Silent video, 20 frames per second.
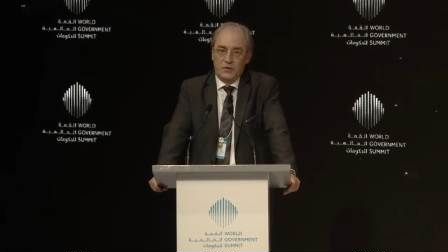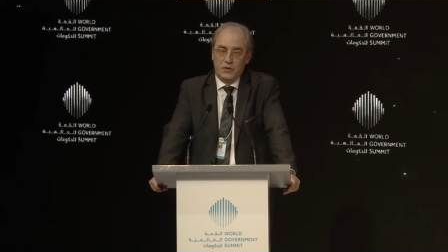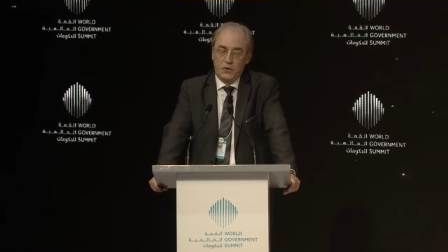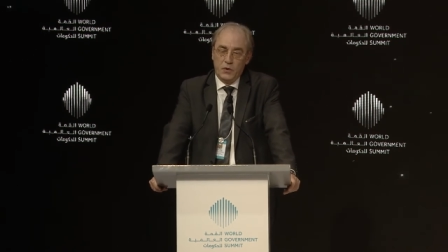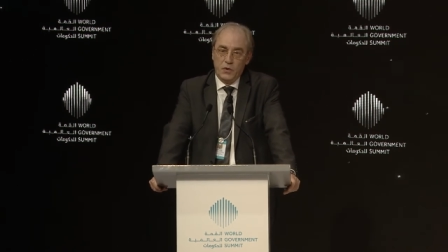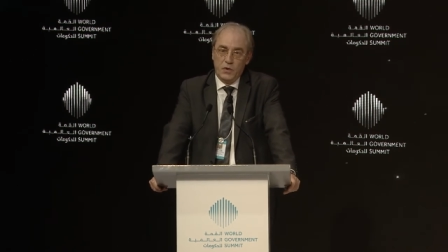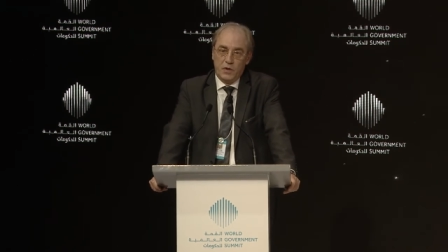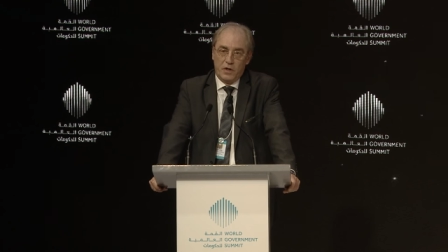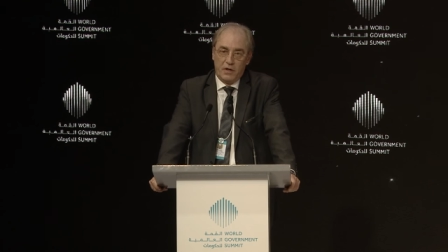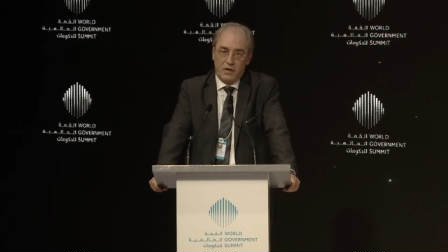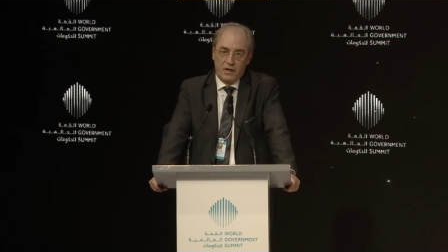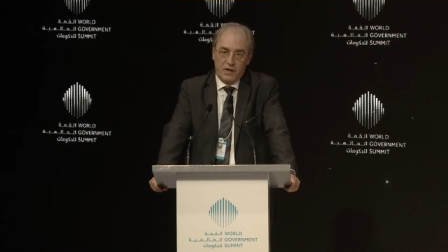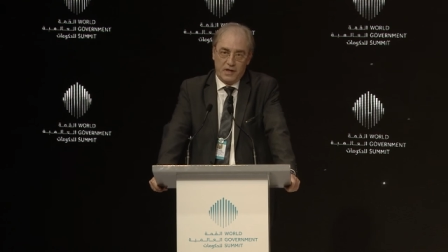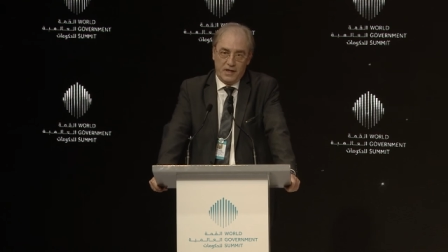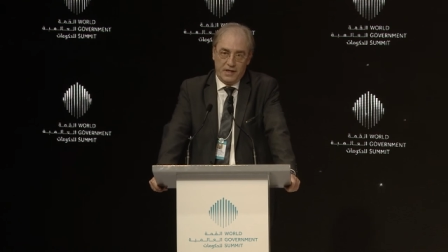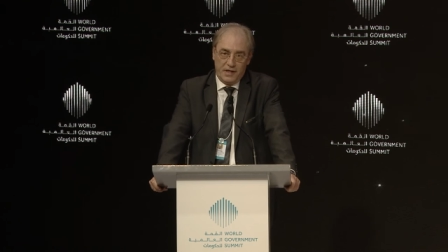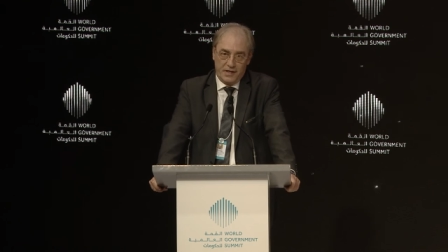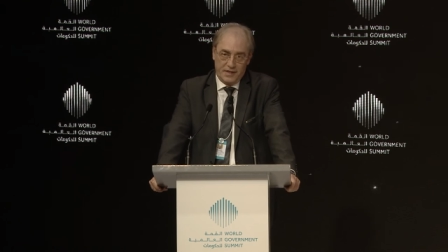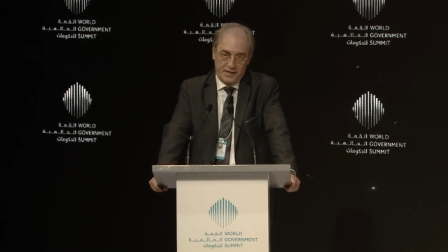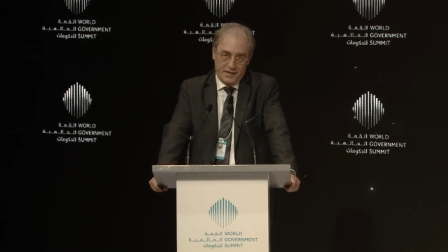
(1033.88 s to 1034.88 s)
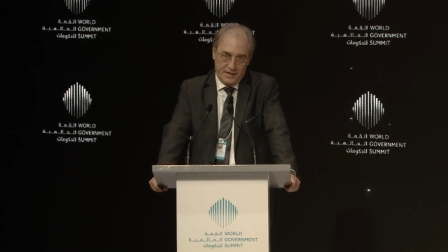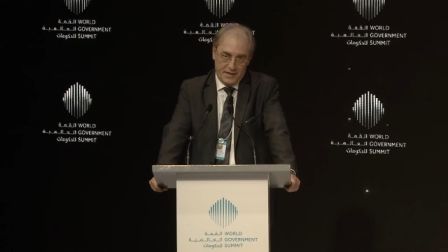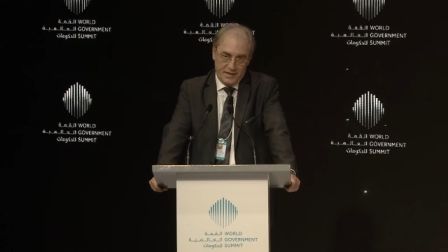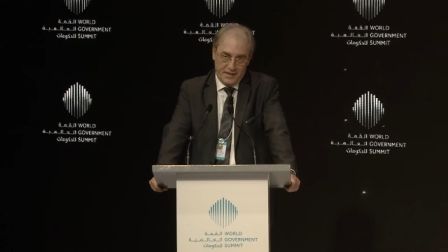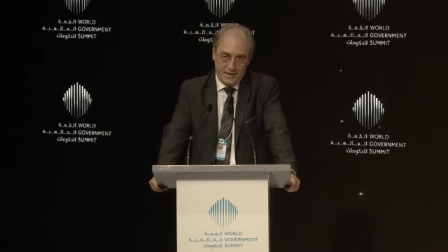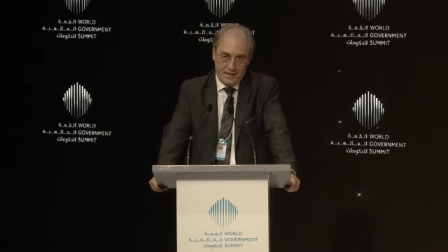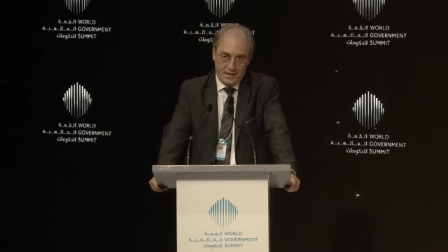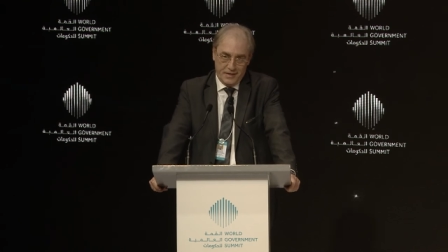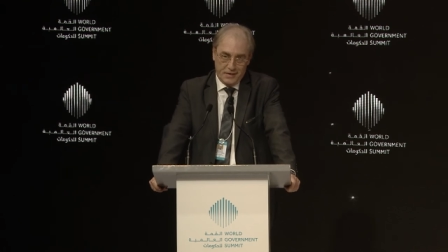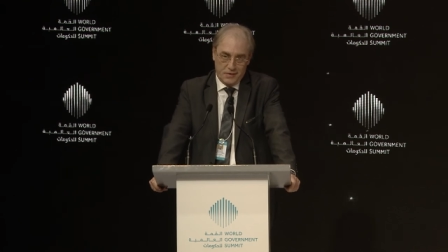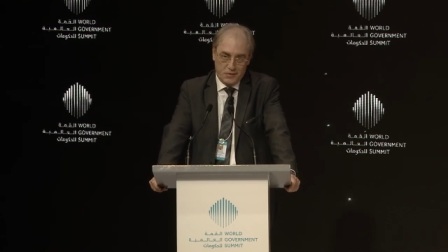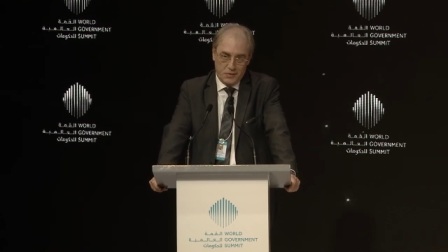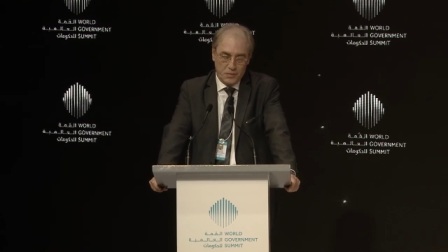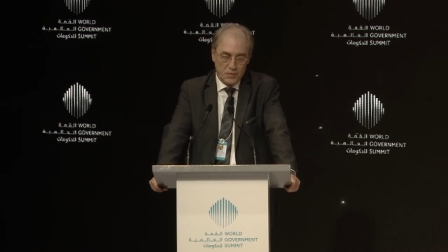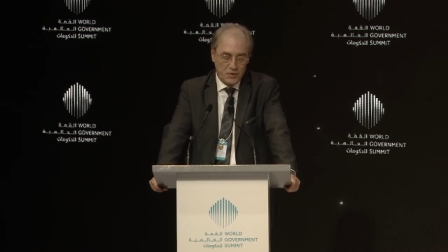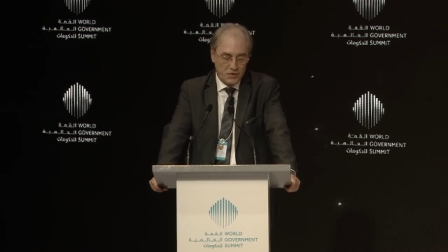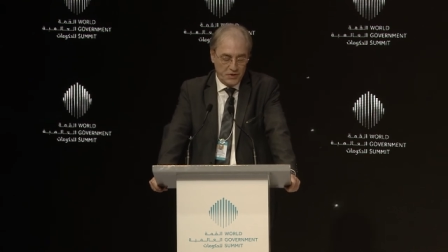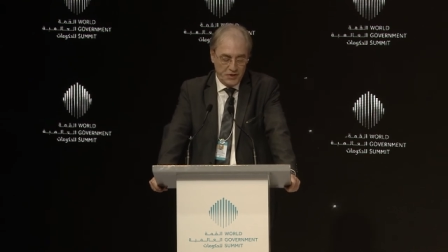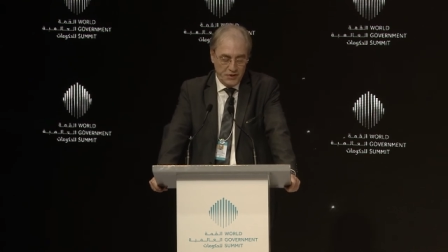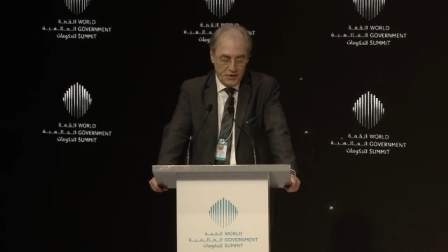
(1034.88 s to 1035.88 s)
too early to
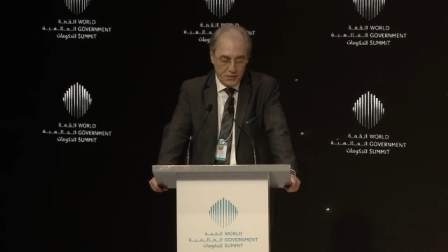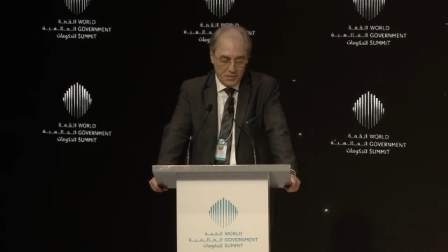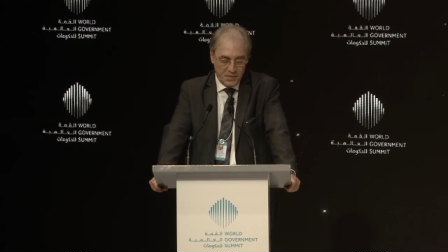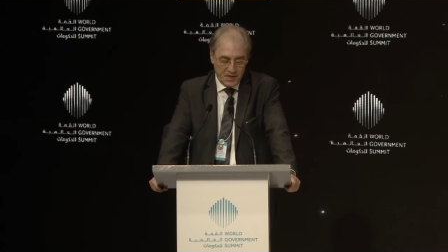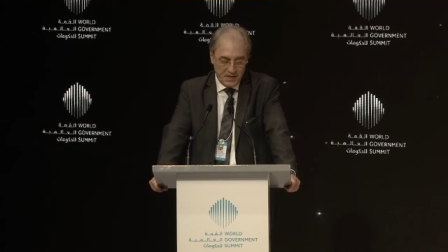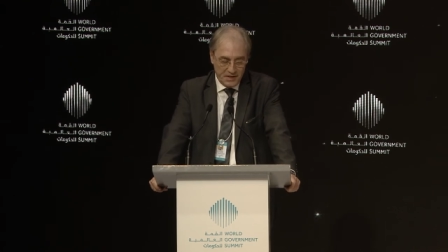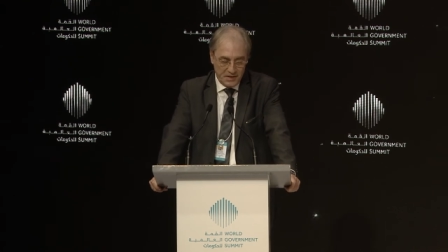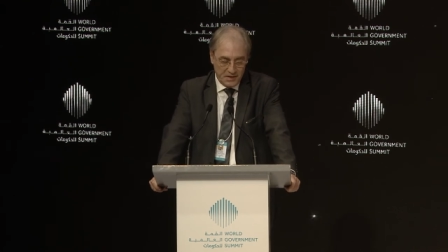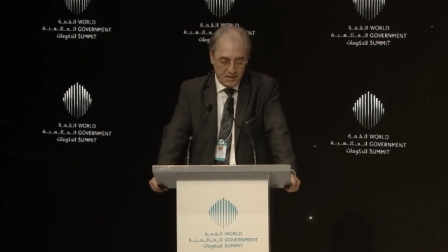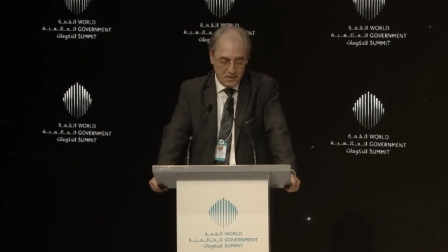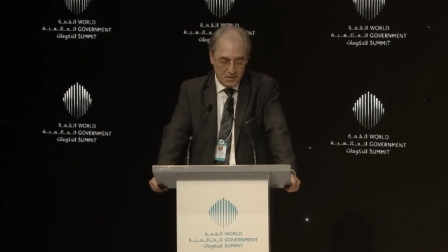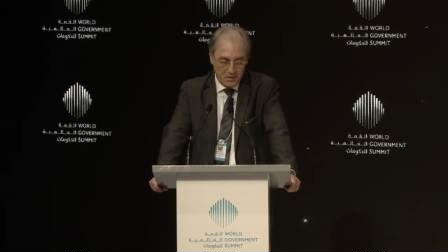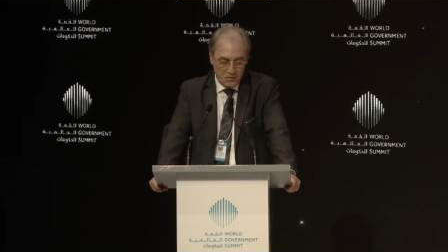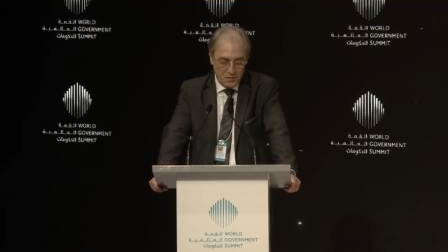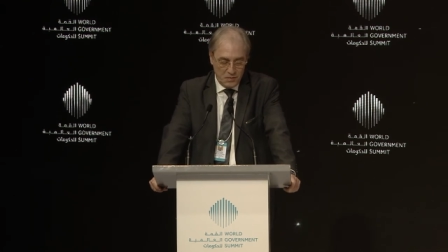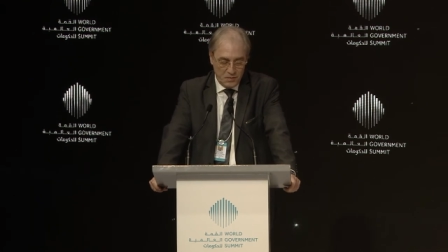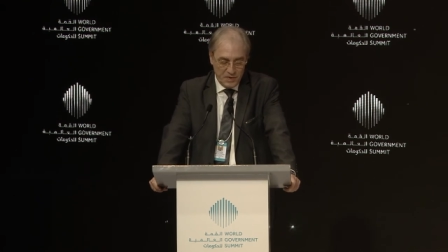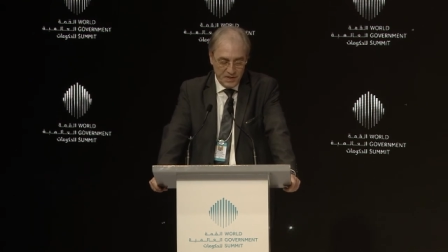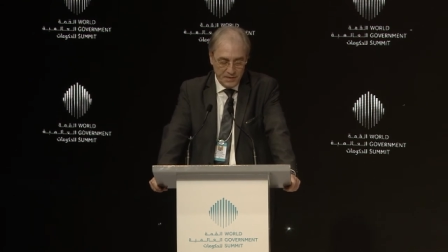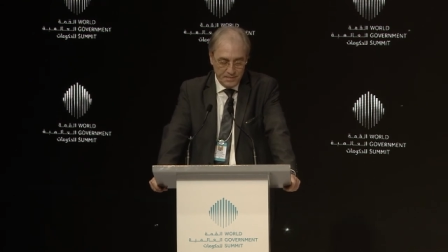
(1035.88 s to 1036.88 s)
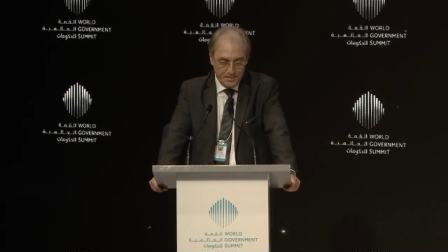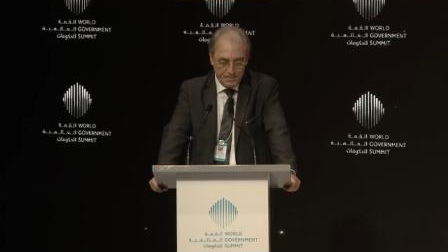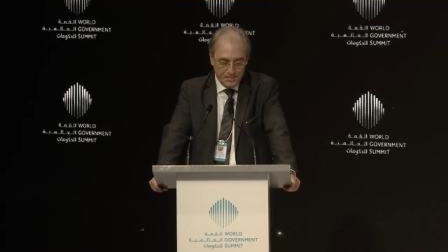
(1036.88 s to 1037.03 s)
put human in the loop.